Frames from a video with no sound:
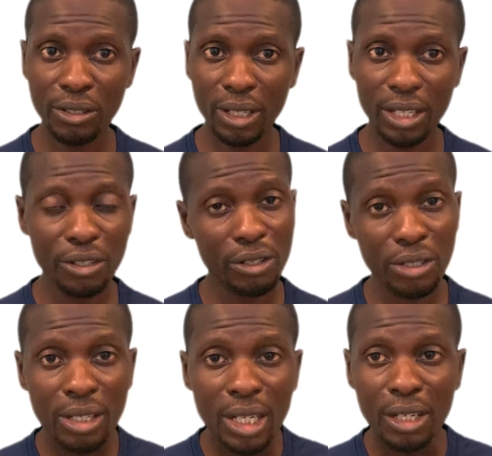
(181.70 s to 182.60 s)
You can
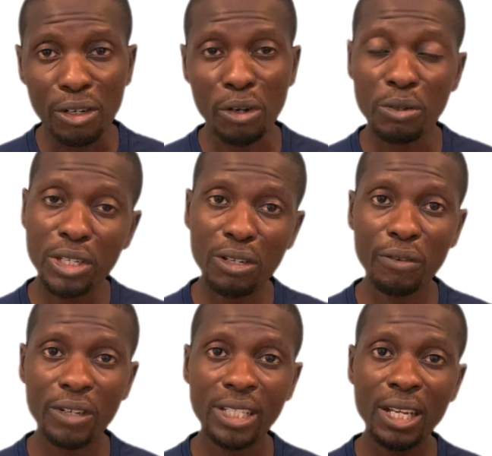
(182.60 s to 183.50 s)
just, see your
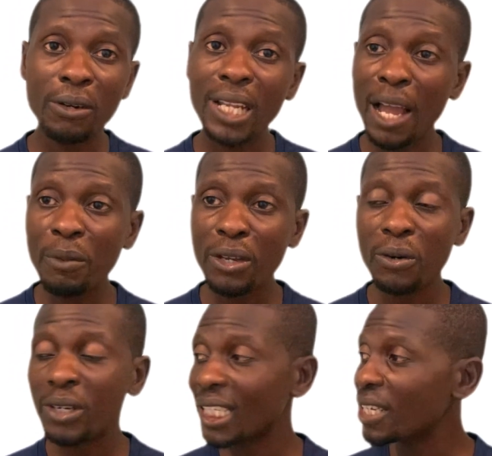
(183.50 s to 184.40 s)
friends, say, hola
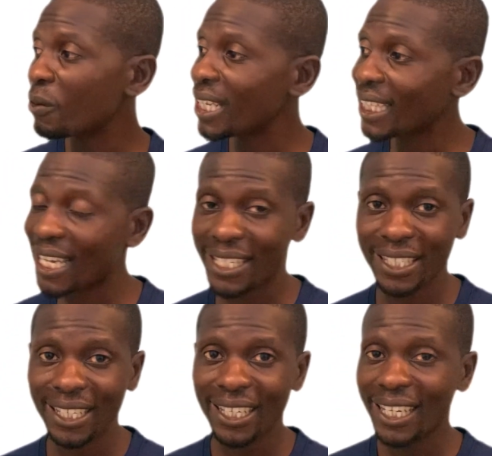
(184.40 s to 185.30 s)
amigo, ¿qué te cuentas?
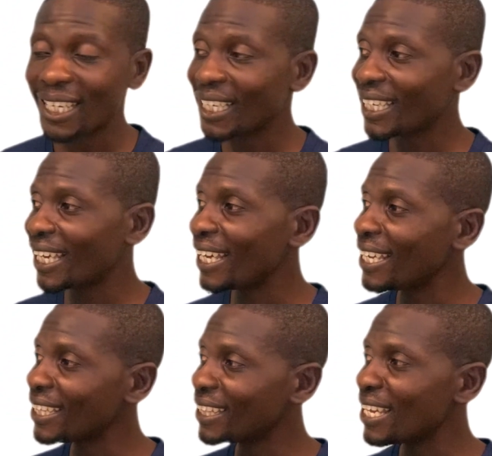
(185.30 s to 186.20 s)

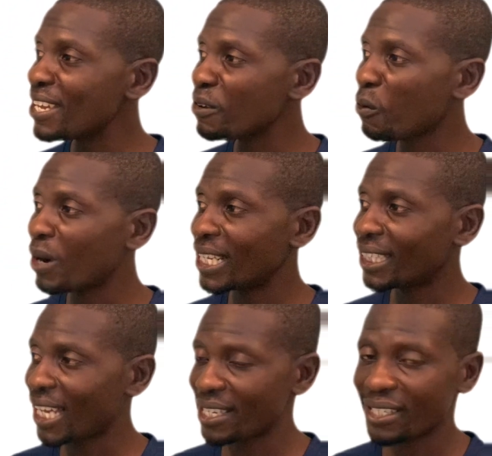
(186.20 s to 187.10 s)
¿Qué te
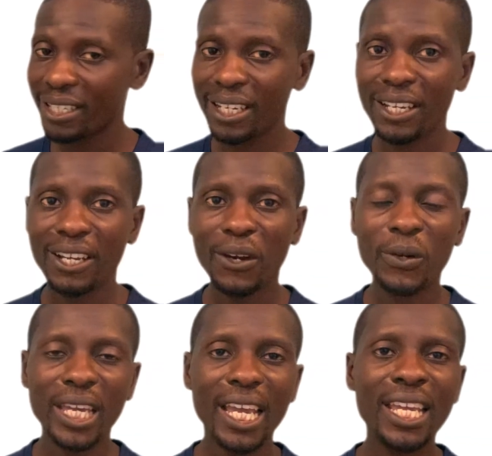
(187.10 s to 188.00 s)
cuentas?
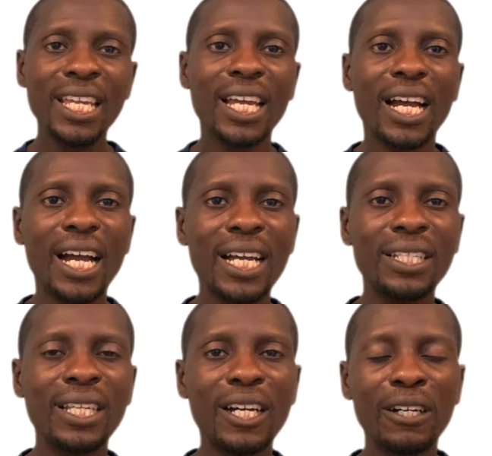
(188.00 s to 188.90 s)
Okay? And
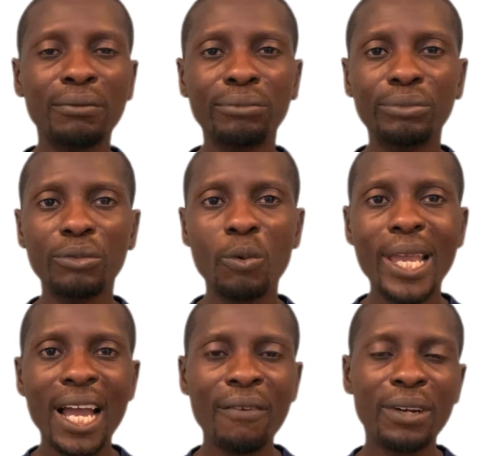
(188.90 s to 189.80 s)
we
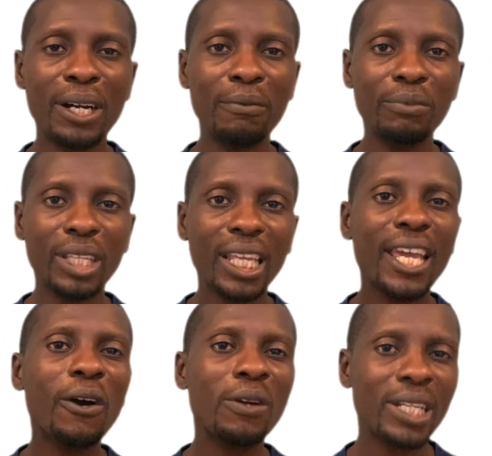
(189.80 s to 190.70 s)
have ¿qué
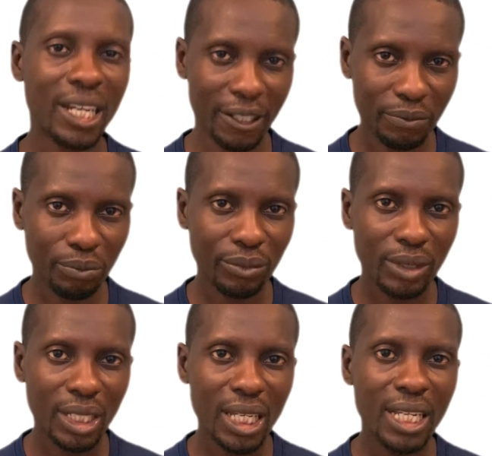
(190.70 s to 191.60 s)
onda?
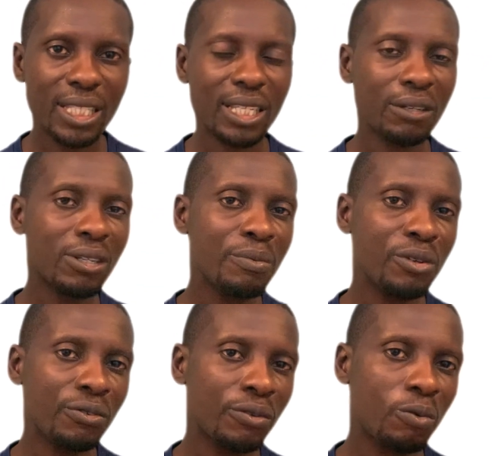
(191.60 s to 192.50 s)
It's another
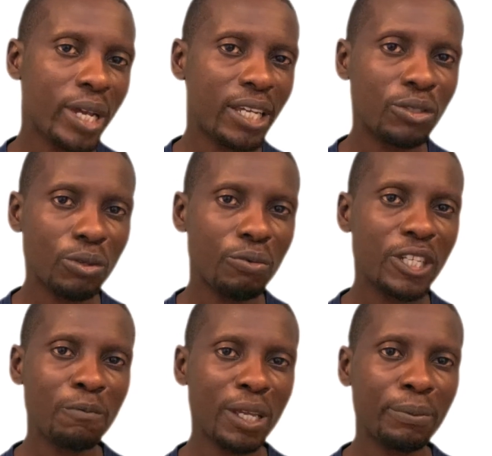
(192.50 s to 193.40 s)
beautiful way to
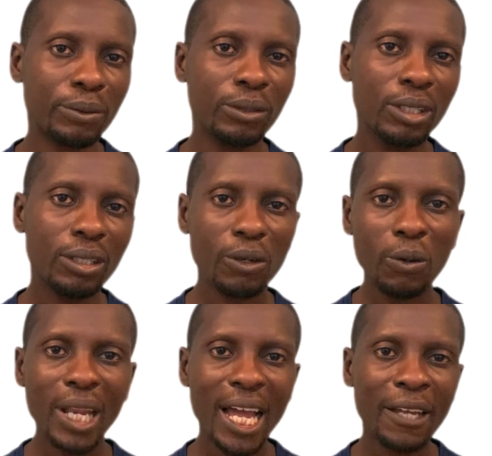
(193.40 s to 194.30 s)
greet people.
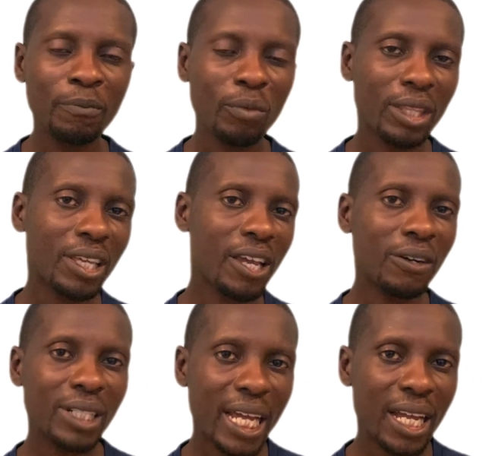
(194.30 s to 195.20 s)
Hola, ¿qué
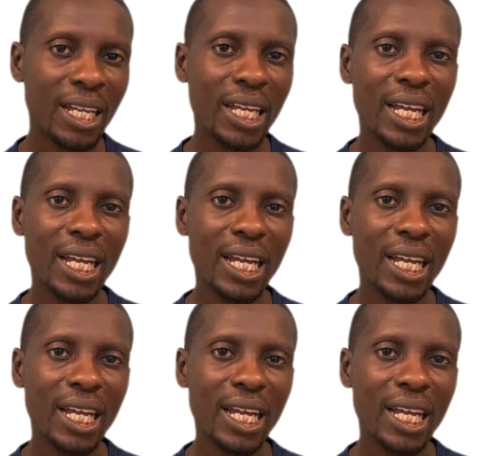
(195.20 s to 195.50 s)
onda?